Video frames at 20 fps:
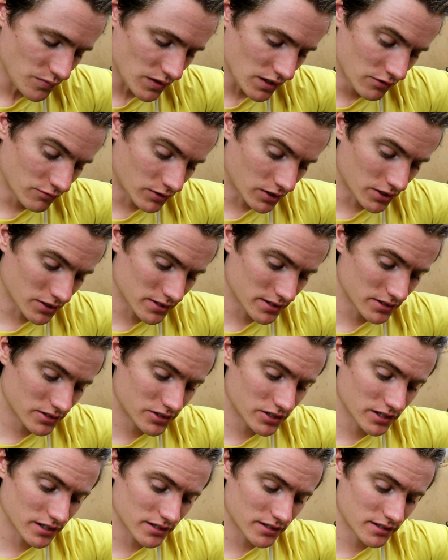versus
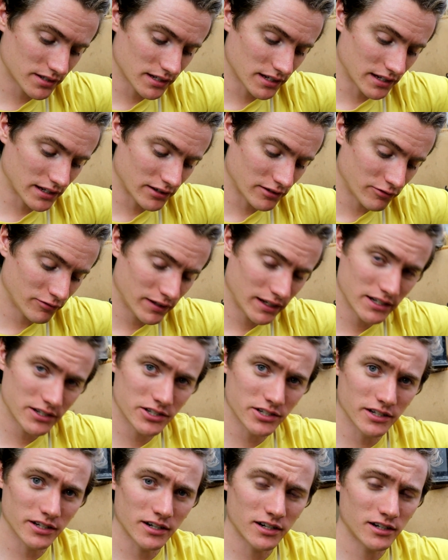just
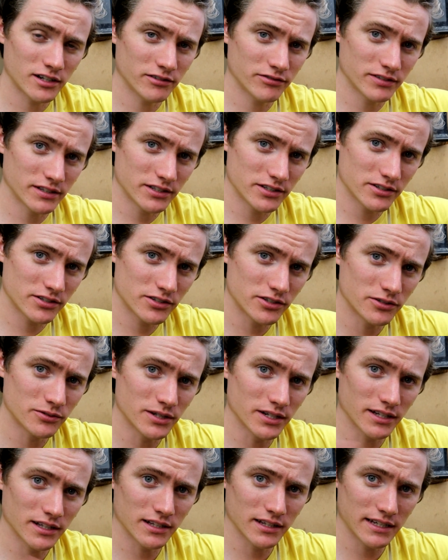finish it off and just do
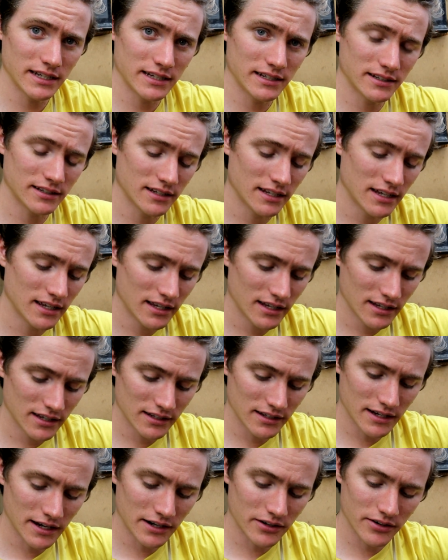a clean
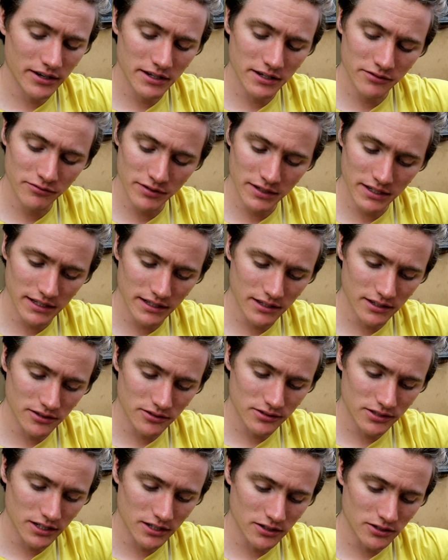narrated video.
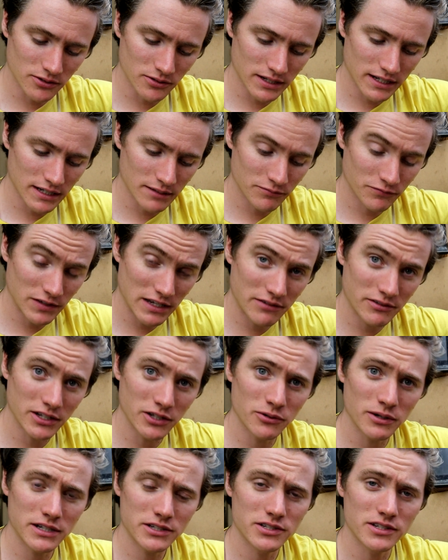So if you have any
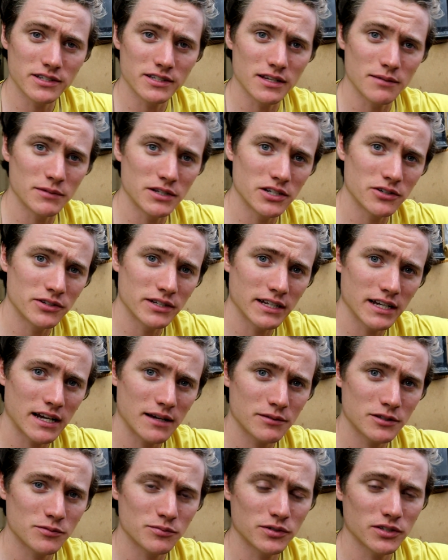questions, let me know in the
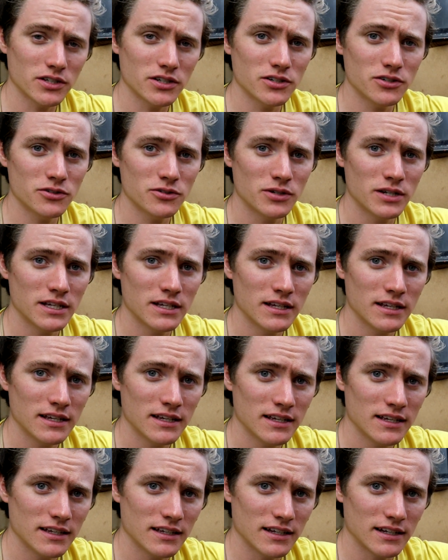comments below,
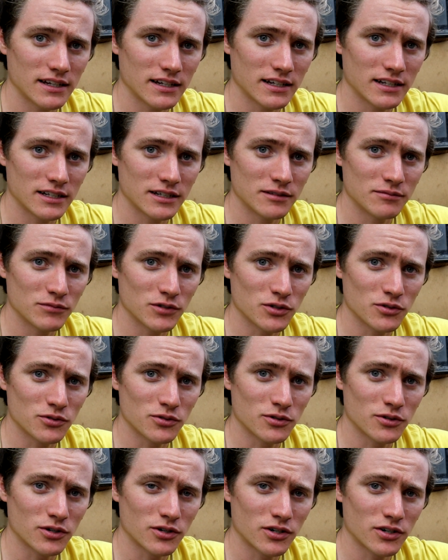
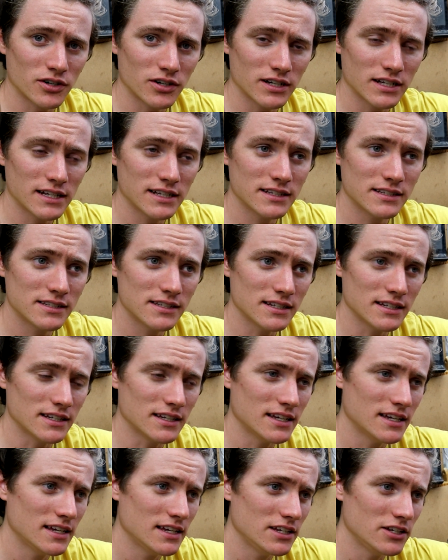or see,
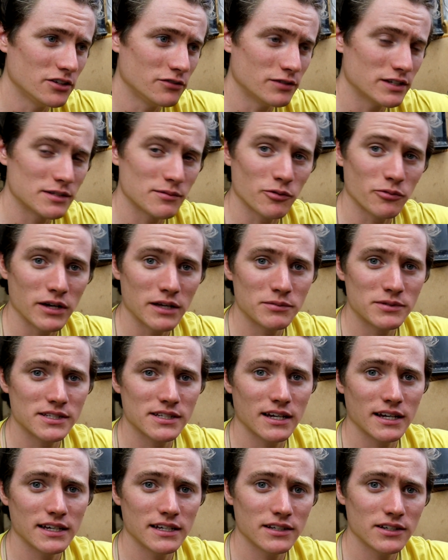you can visit my
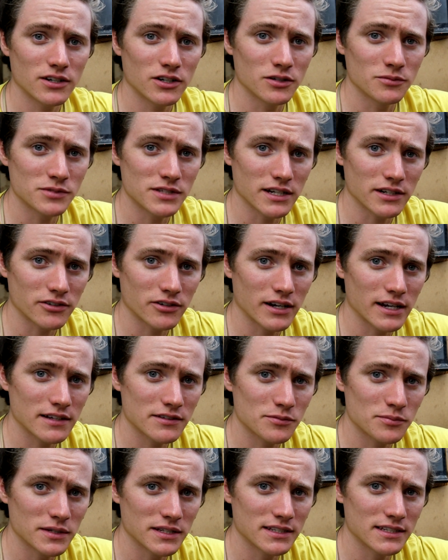website,
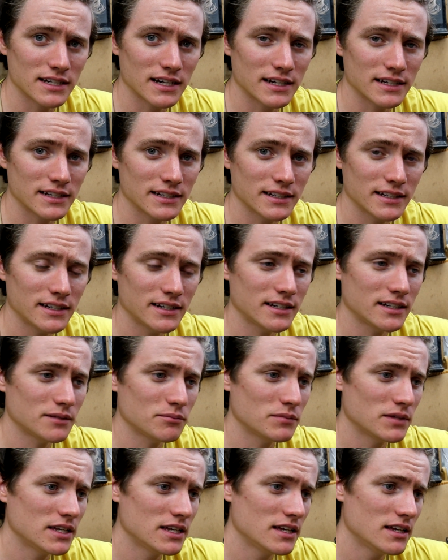
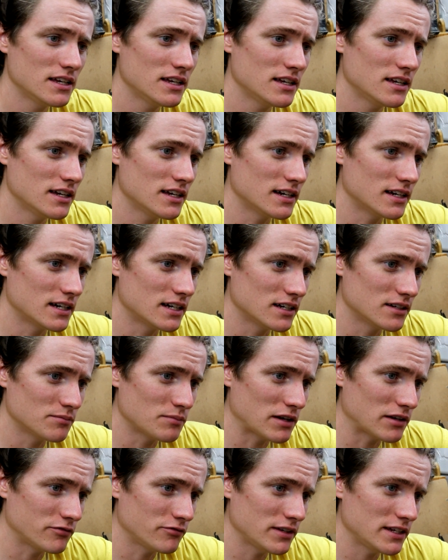homesteadcraftsman.com.
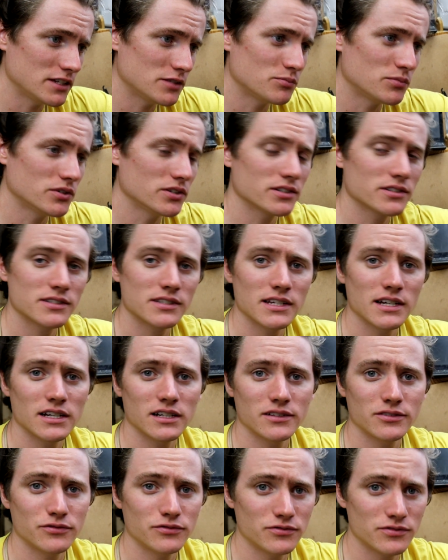My Facebook
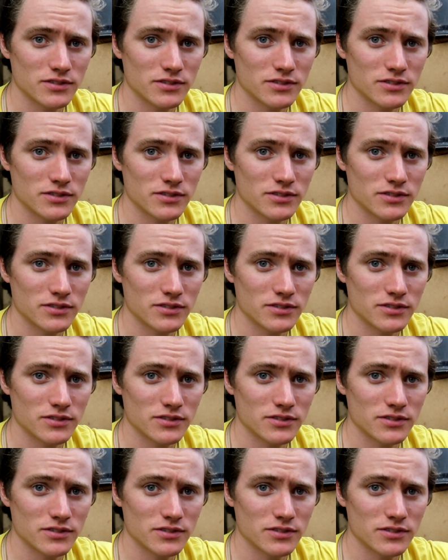stuff,